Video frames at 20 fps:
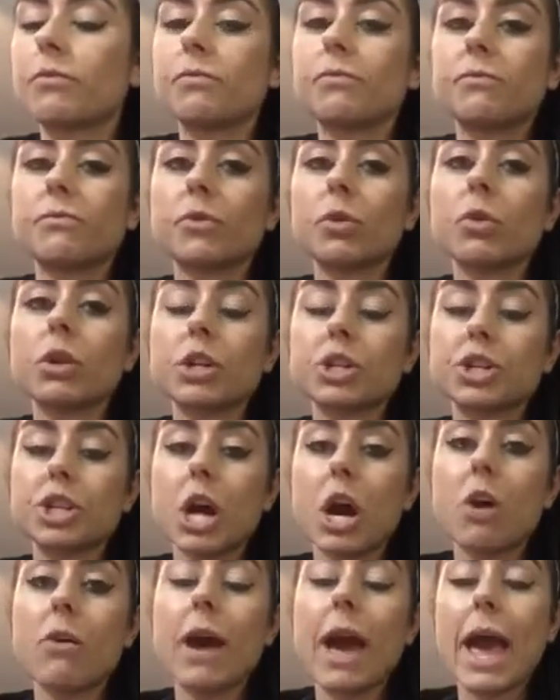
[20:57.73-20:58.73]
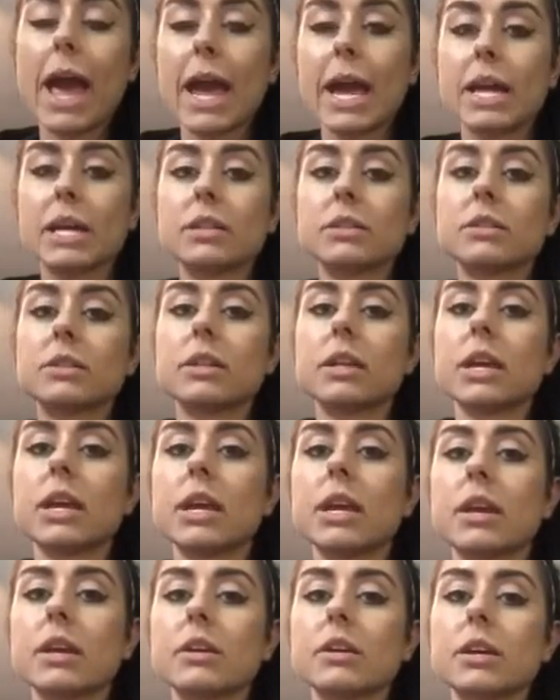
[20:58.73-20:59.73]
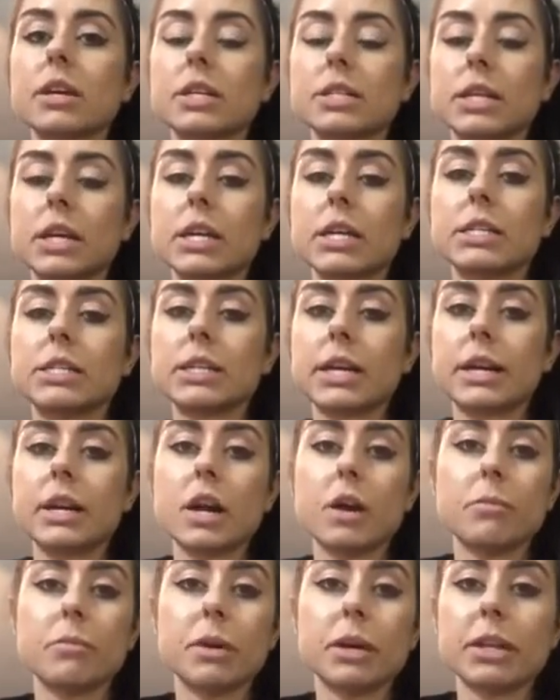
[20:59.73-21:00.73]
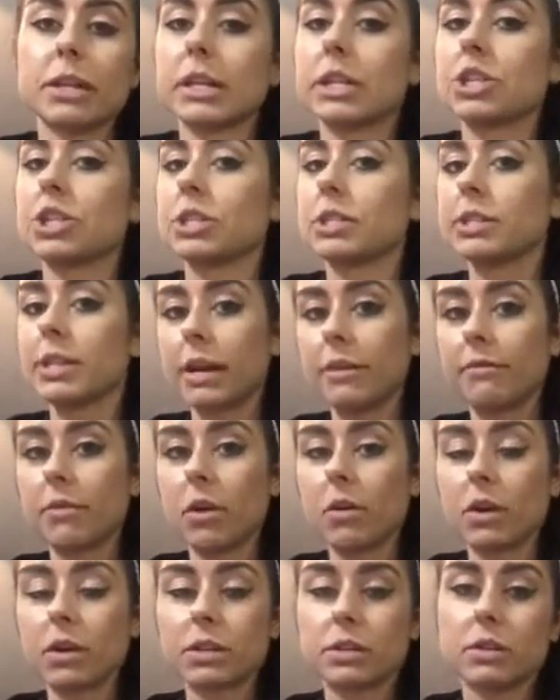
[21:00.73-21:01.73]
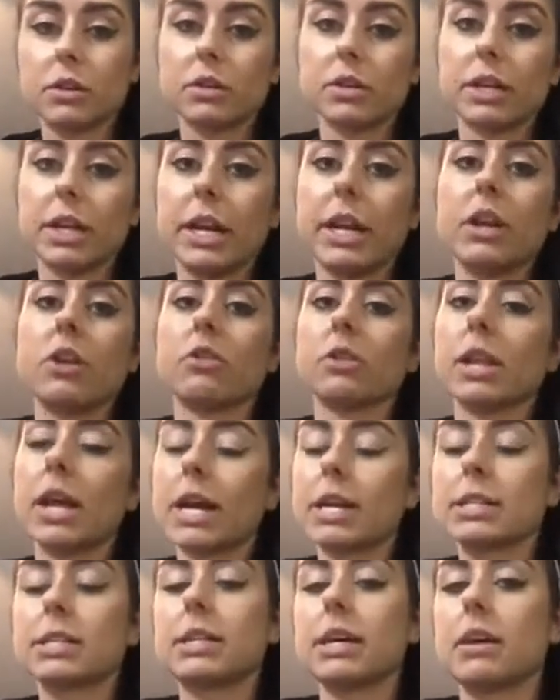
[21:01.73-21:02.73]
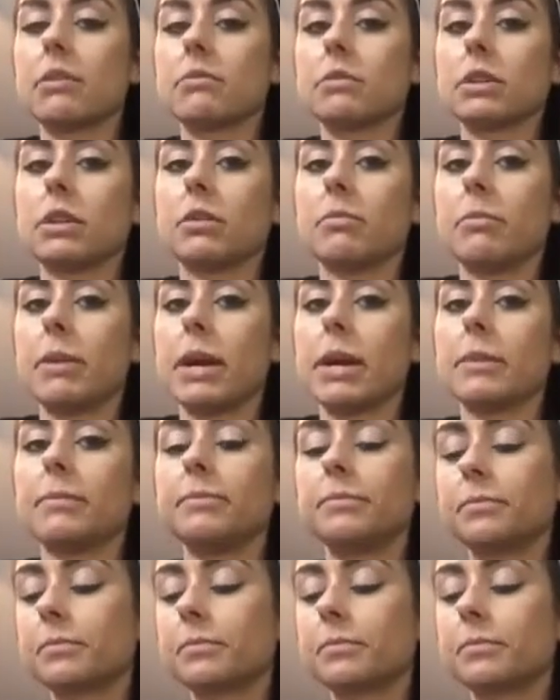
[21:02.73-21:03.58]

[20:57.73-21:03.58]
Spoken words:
Florida show and the Kentucky State Open, and they just said focus on leaning your legs down a little bit